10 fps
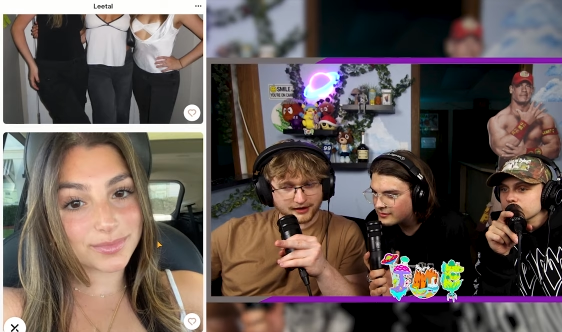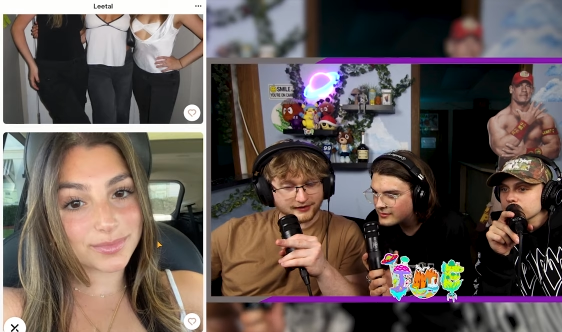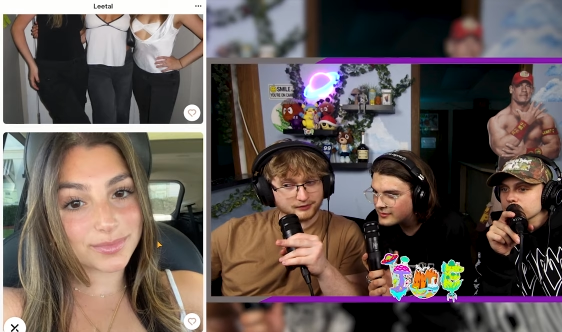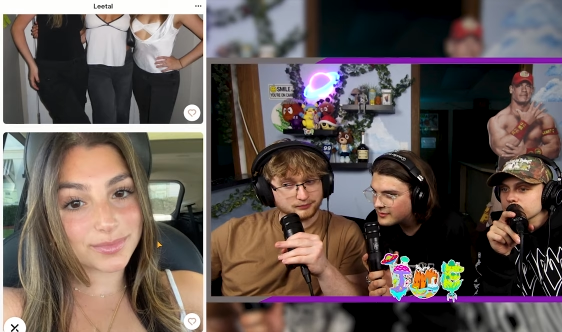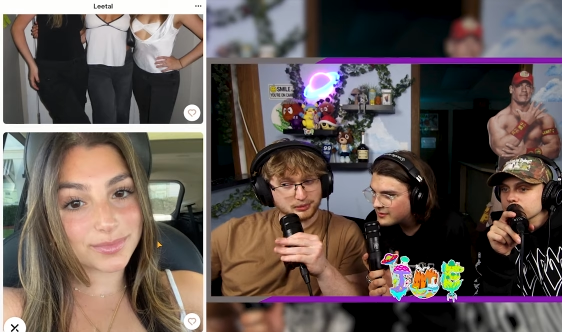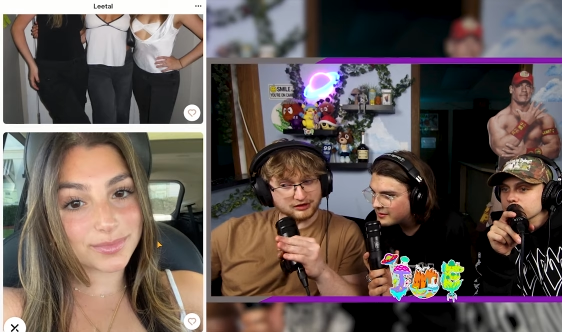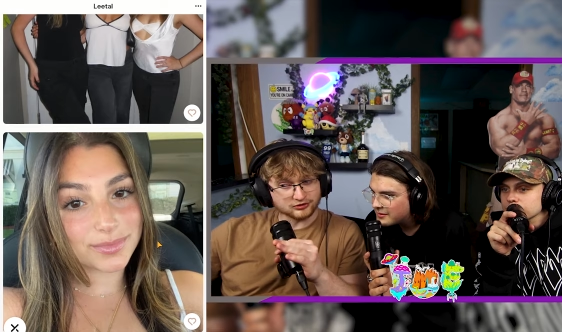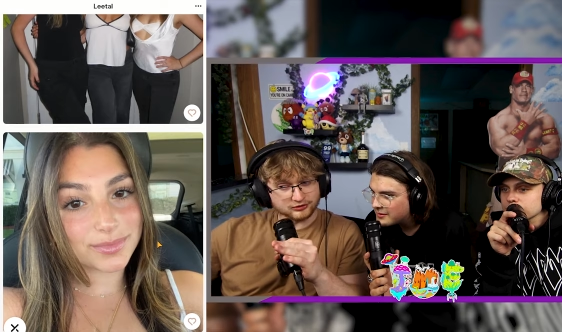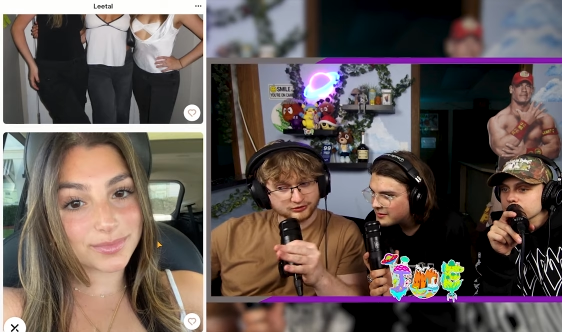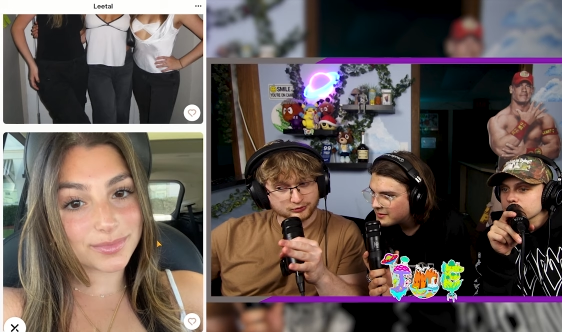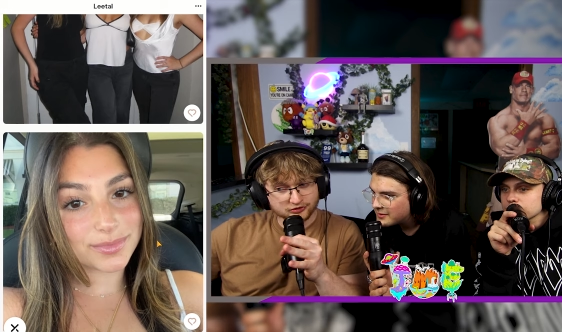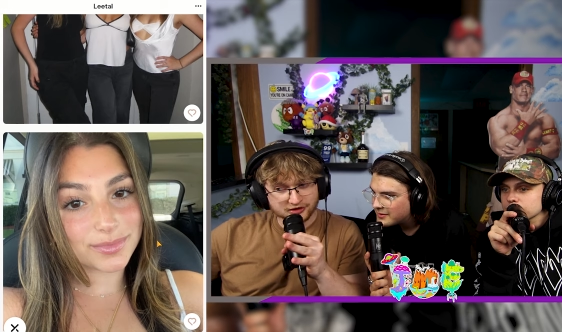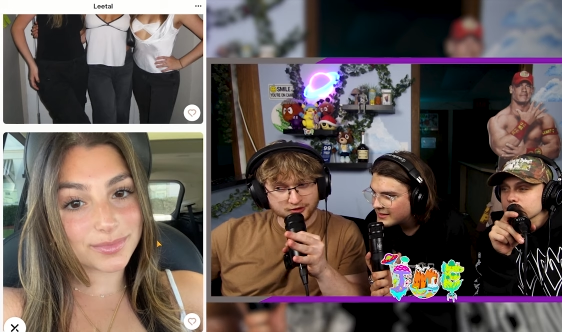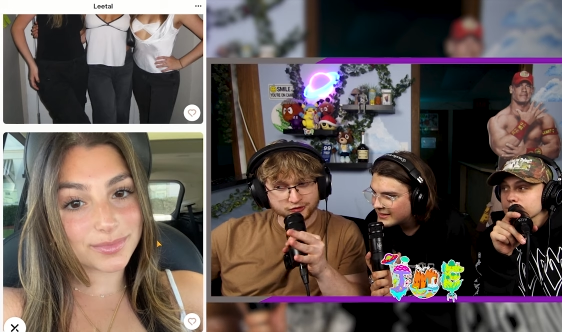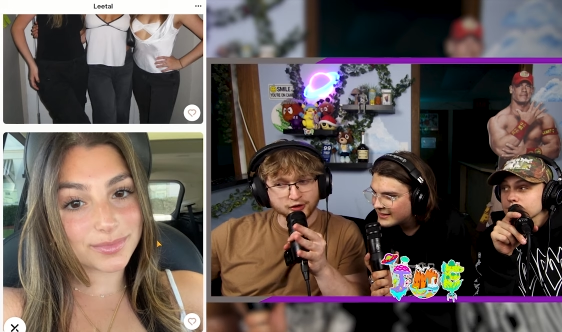Speaker 1: And then beach or
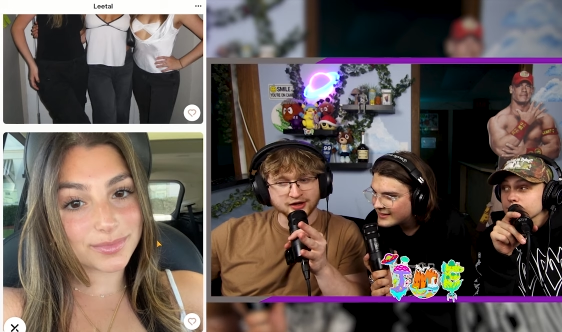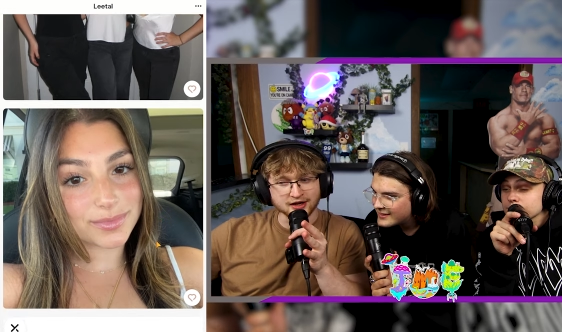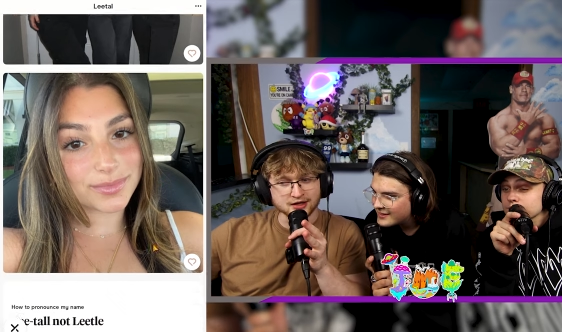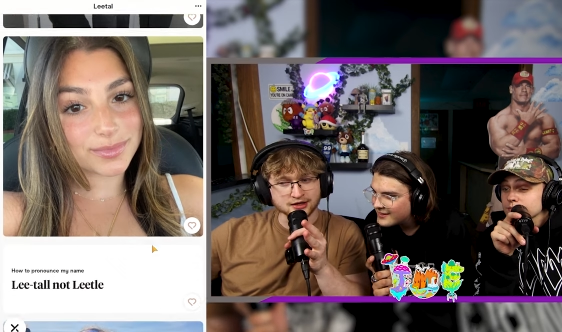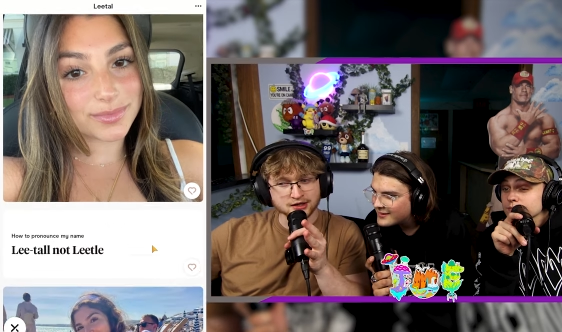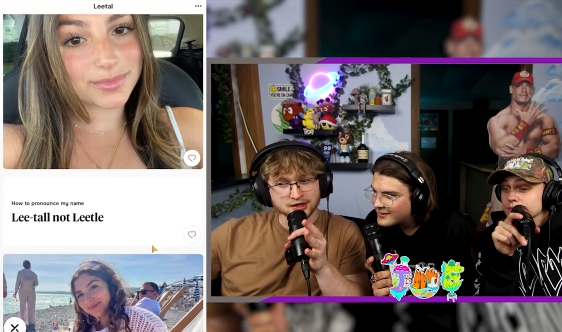sushi or drinking.